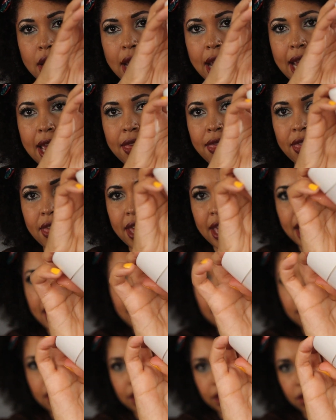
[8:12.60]
And
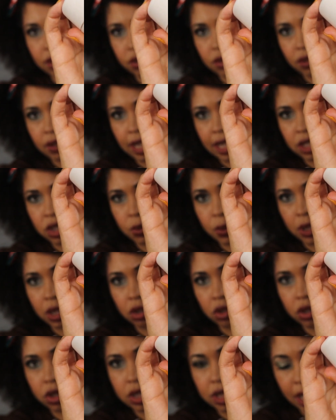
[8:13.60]
then, so that's what it
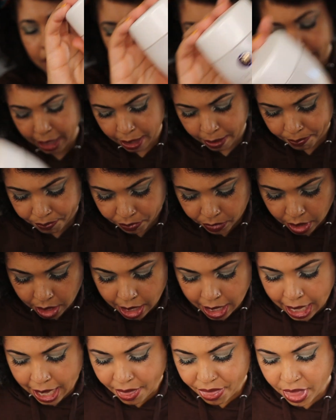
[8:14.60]
looks like.
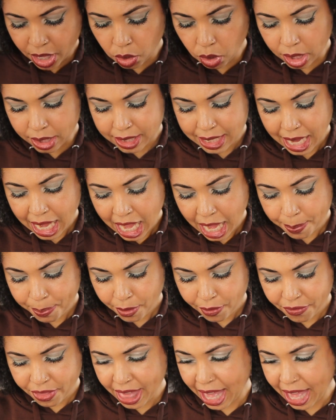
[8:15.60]
And then on top of